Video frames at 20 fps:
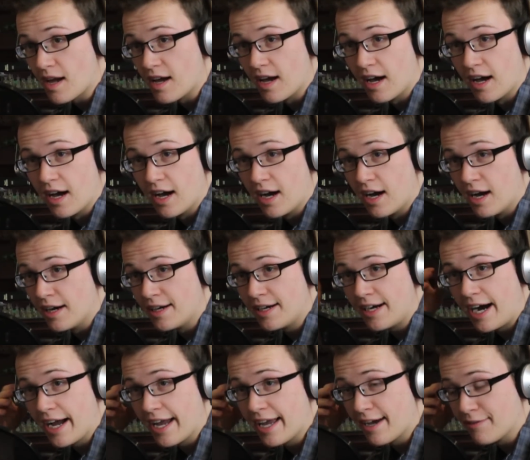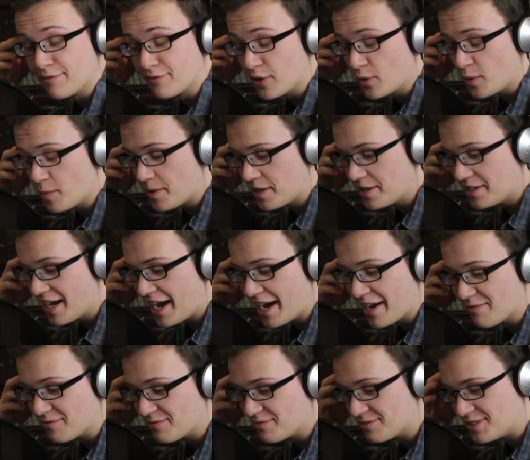I have no opinion.
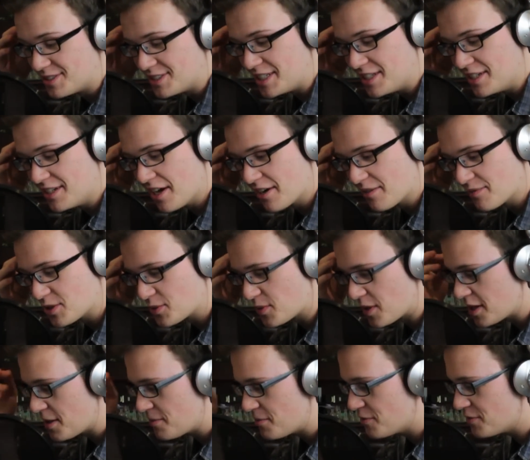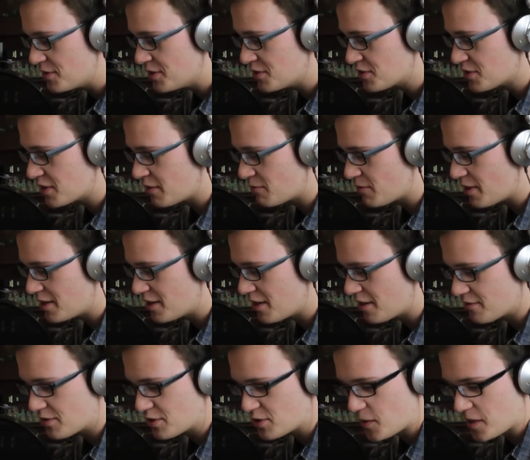I've seen none of the Twilight movies and read none
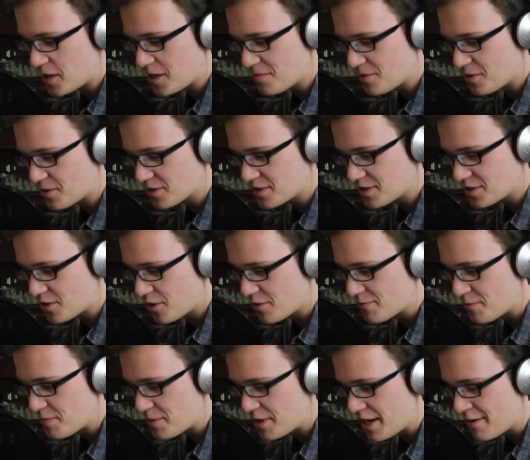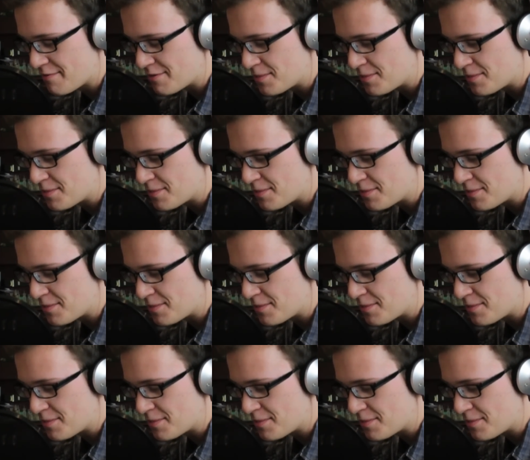of the Twilight books. It's hard for me to have